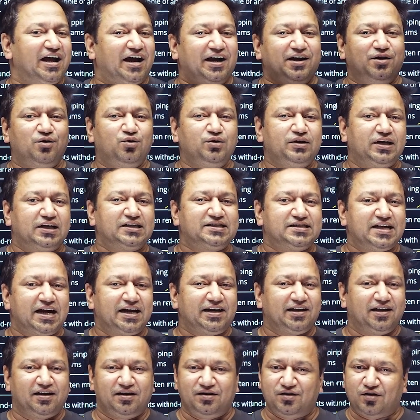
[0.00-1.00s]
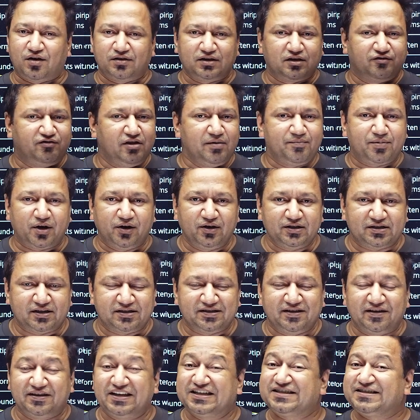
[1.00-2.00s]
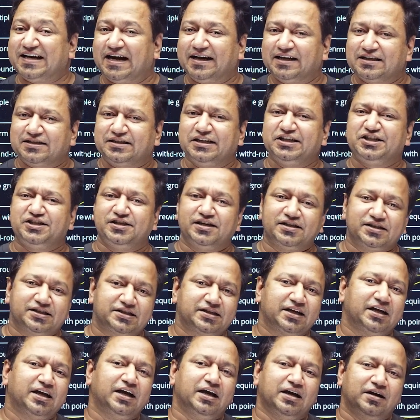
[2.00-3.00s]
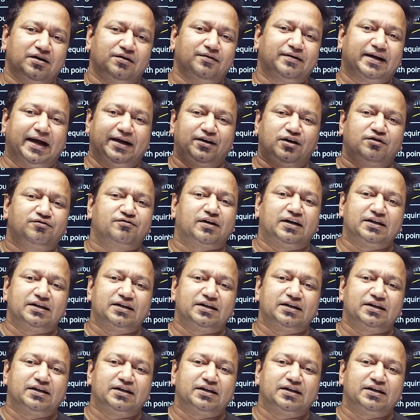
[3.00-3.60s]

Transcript: And who does that? Not the film producers. They're the statisticians who kind of